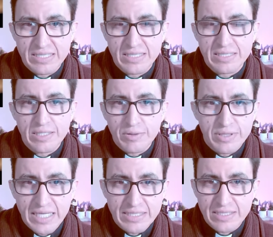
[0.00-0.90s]
these little
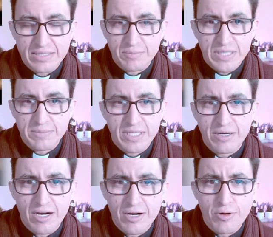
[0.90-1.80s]
things that sometimes that
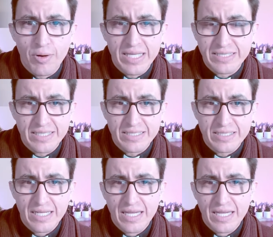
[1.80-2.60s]
are annoyances,